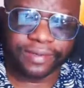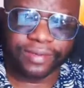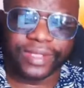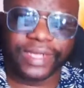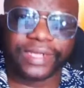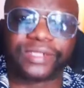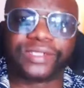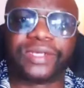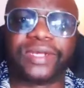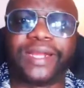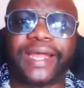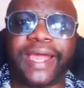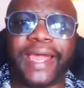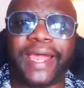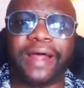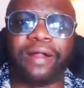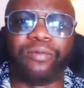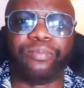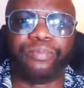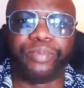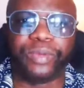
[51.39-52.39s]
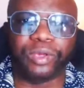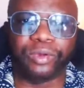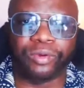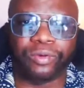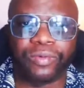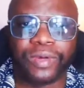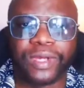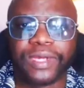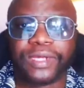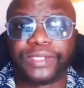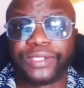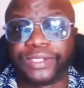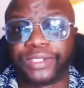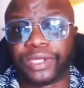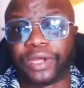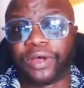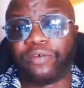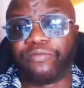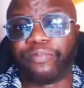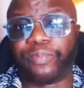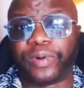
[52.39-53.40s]
that is going to help you
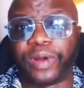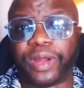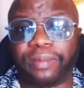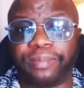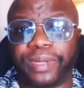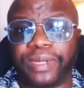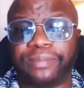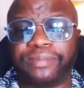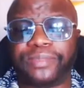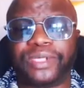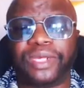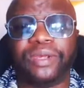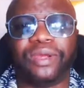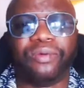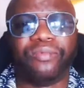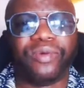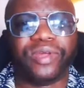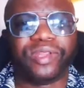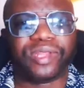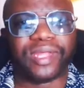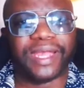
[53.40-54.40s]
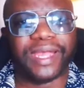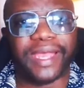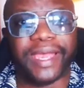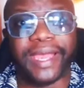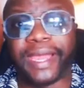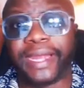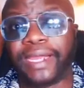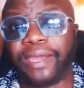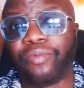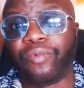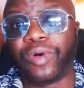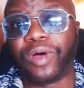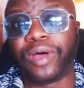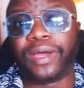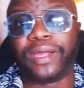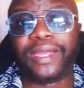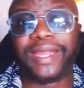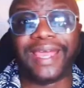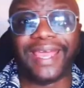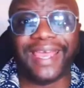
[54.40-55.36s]
solve problems with anyone,